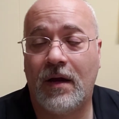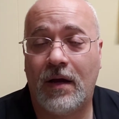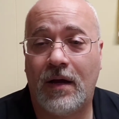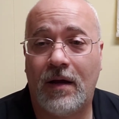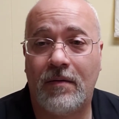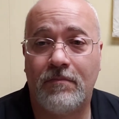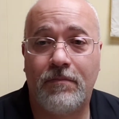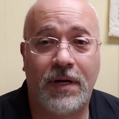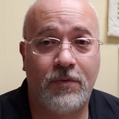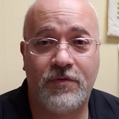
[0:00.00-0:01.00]

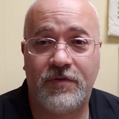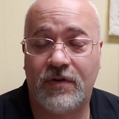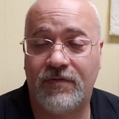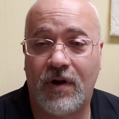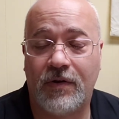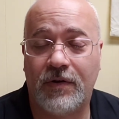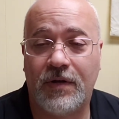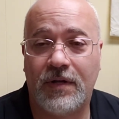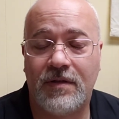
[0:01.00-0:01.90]
But it was still very good.